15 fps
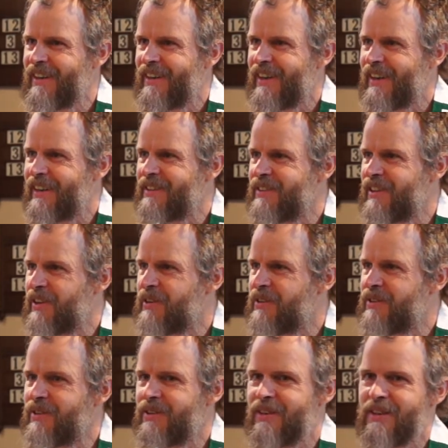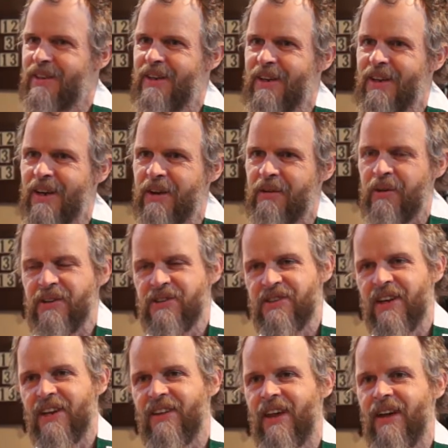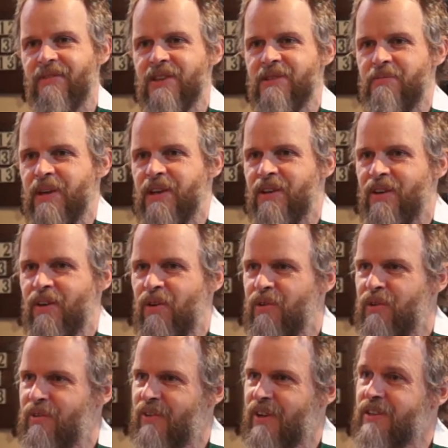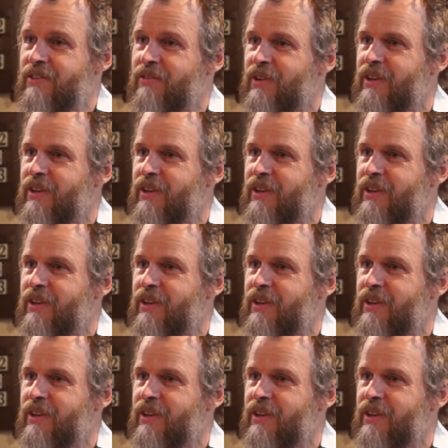And so once a year they have this big choral festival,